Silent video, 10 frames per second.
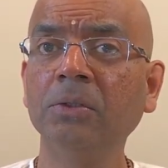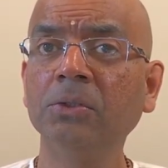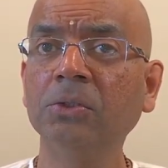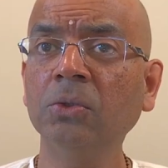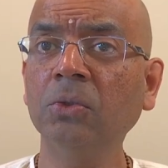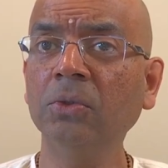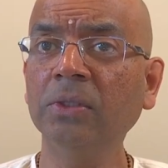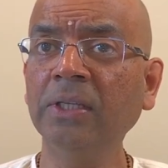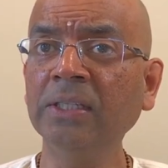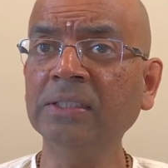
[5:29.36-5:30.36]

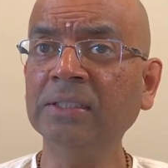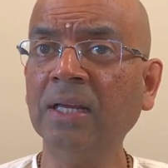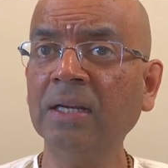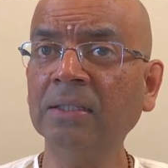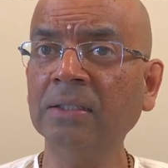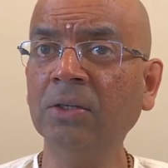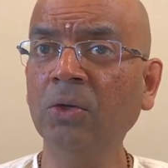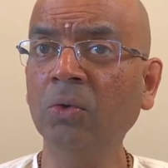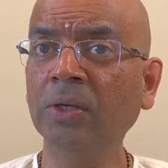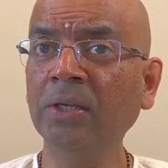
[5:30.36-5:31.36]
So they started
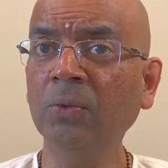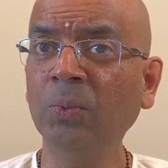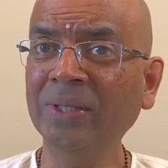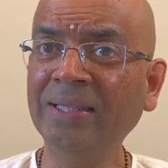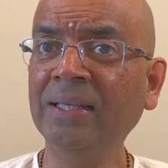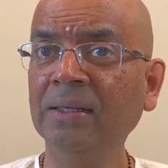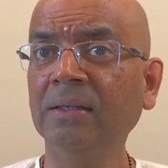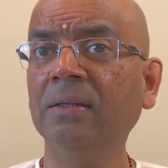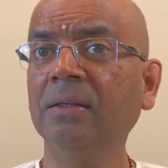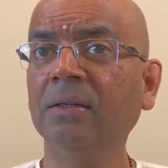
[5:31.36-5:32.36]
looking
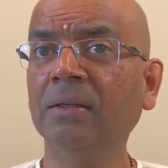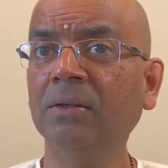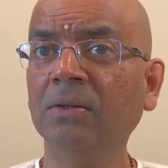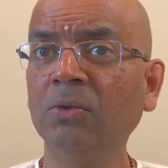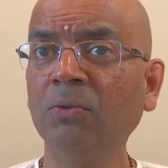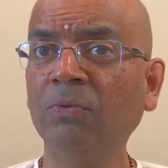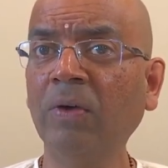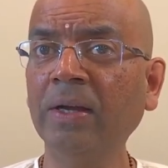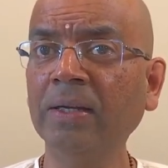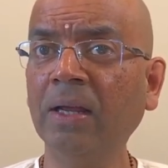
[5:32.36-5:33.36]
within to
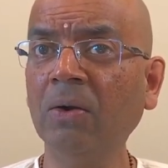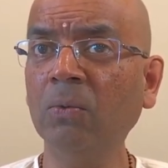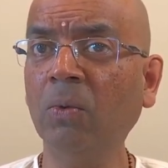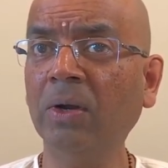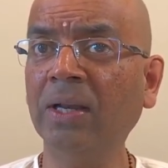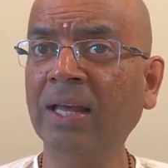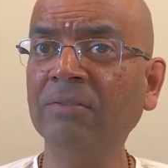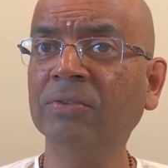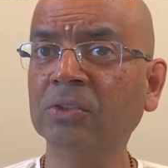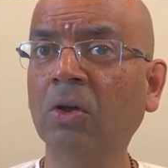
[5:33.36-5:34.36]
find out what
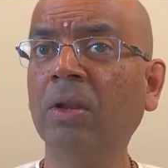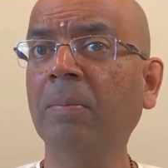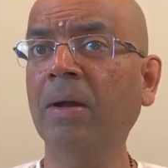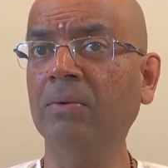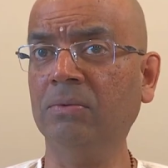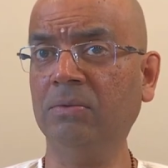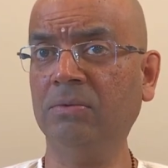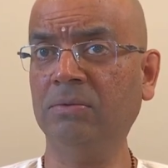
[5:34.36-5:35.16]
life is all about.